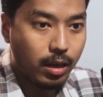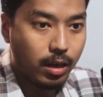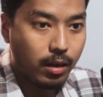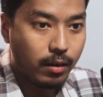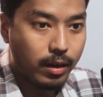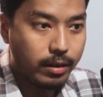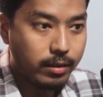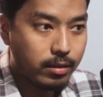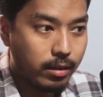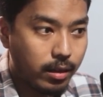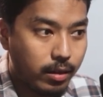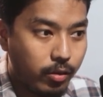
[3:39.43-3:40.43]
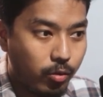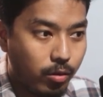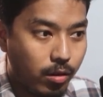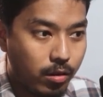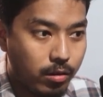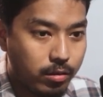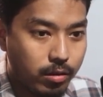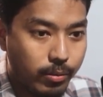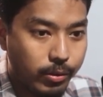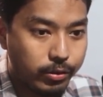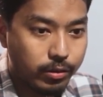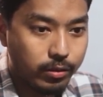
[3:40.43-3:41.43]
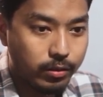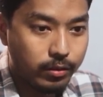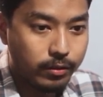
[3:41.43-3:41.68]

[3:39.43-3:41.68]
like this, and you got this animation.